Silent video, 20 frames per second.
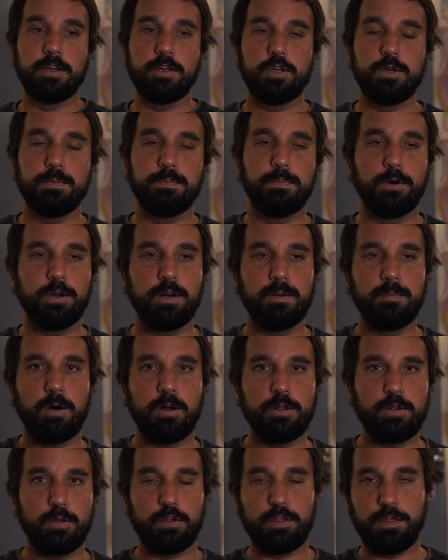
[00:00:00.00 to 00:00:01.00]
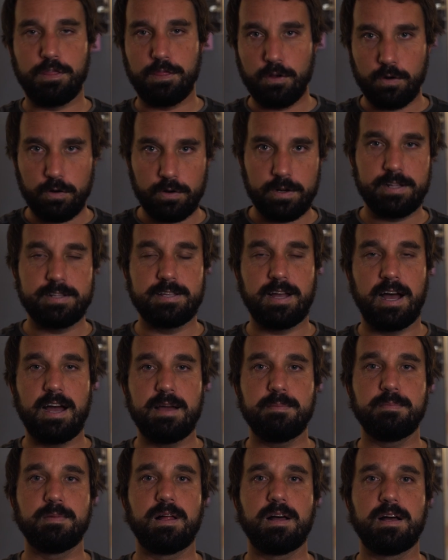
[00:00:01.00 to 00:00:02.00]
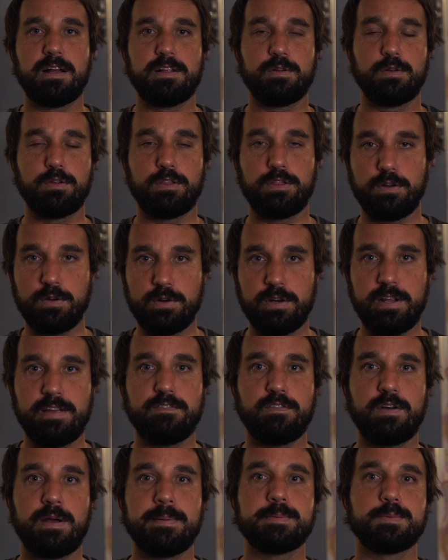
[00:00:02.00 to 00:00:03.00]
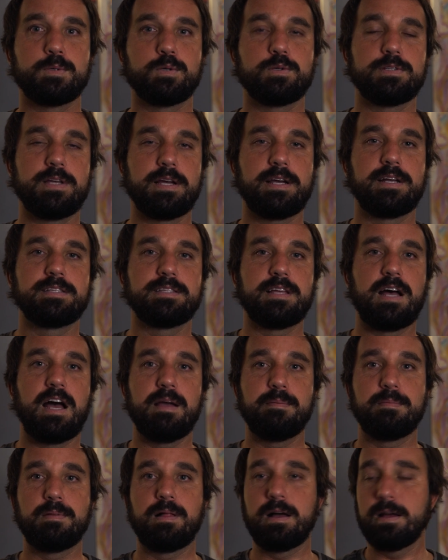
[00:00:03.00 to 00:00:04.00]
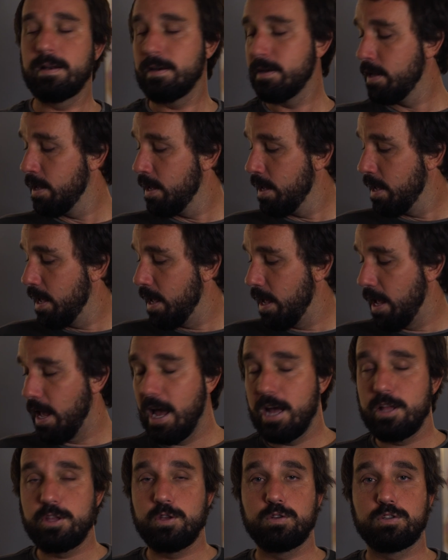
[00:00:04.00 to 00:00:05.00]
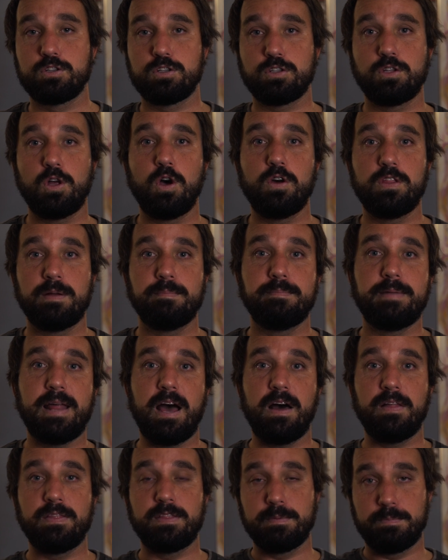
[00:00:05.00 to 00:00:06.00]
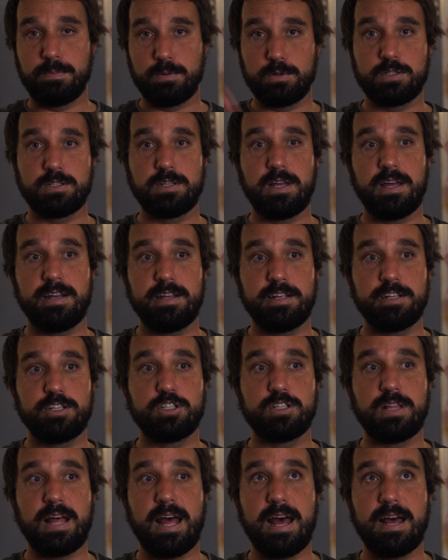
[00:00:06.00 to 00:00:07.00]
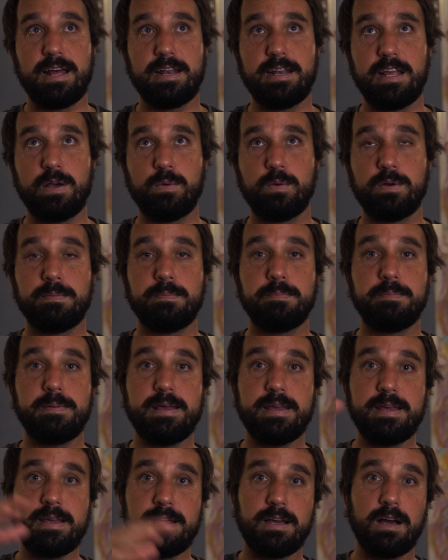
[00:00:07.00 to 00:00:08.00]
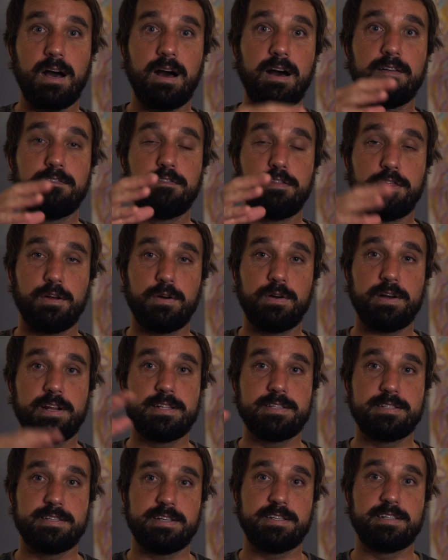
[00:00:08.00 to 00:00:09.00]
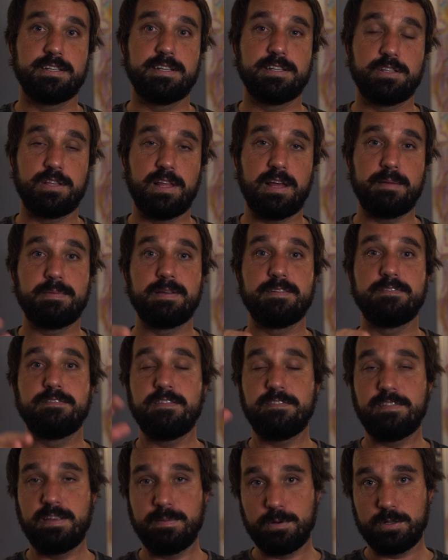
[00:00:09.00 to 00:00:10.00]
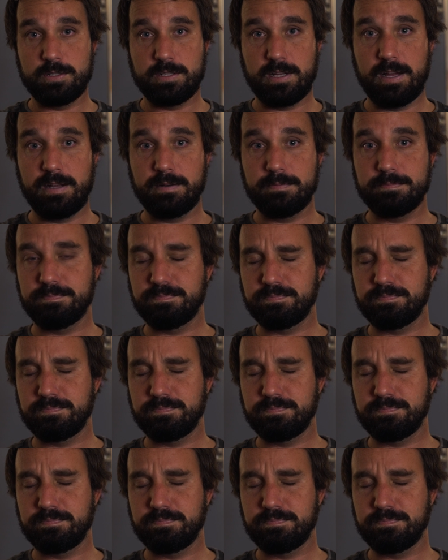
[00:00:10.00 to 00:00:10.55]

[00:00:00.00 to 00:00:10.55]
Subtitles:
You put them on your 30 timeline, your 30 frames per second timeline, and you slow them down the percentage that it would be of 30 and 60. So that'd be 50%.